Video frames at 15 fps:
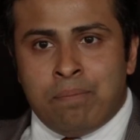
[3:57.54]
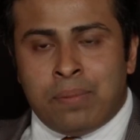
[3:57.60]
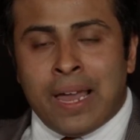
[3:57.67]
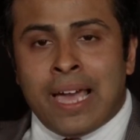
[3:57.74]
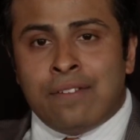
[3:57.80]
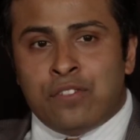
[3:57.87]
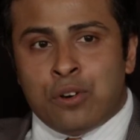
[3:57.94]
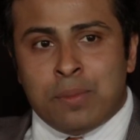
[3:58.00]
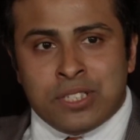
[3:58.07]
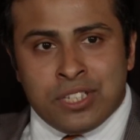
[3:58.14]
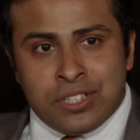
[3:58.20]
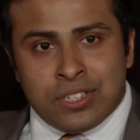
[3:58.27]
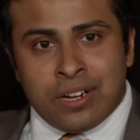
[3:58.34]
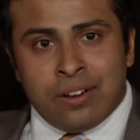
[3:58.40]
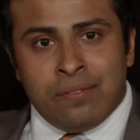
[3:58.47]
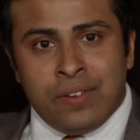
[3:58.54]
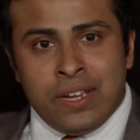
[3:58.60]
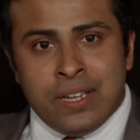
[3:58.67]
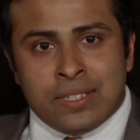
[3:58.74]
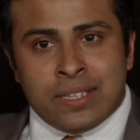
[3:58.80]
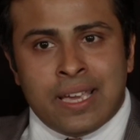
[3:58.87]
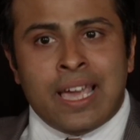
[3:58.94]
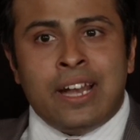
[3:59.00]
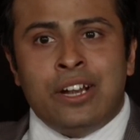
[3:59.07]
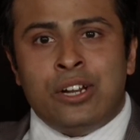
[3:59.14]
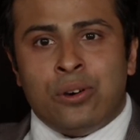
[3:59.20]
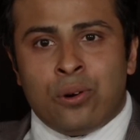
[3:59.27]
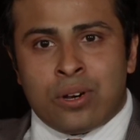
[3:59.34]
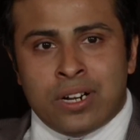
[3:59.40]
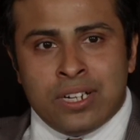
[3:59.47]
platform as a service and
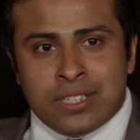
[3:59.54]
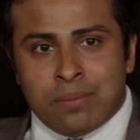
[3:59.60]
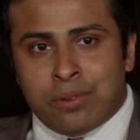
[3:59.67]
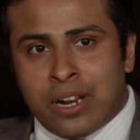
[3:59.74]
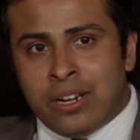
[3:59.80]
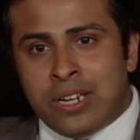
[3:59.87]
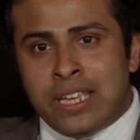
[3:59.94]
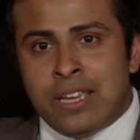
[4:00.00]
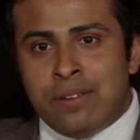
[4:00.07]
Docker. So I'm trying to